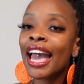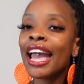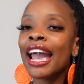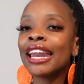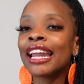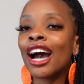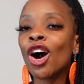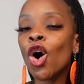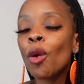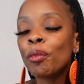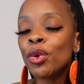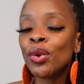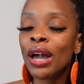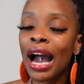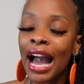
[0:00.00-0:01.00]
And I hope
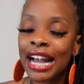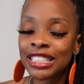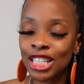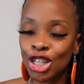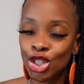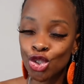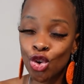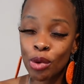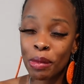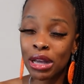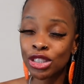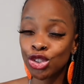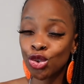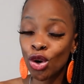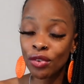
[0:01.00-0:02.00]
you guys enjoyed my
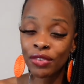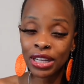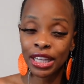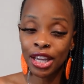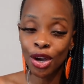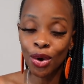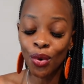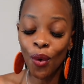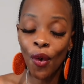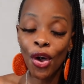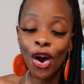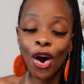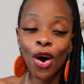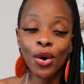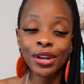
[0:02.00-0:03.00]
short video
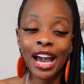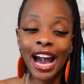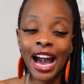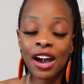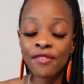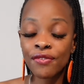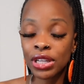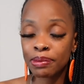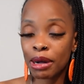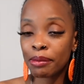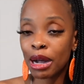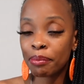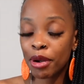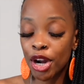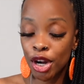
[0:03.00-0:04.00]
on how I feel about
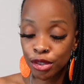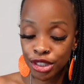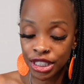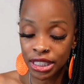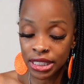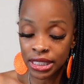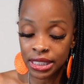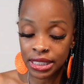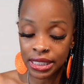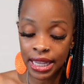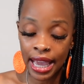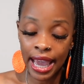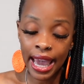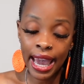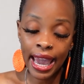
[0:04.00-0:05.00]
my purchase
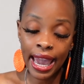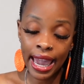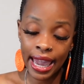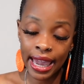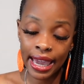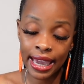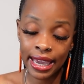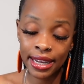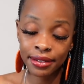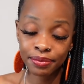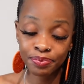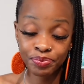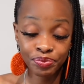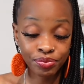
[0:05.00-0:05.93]
and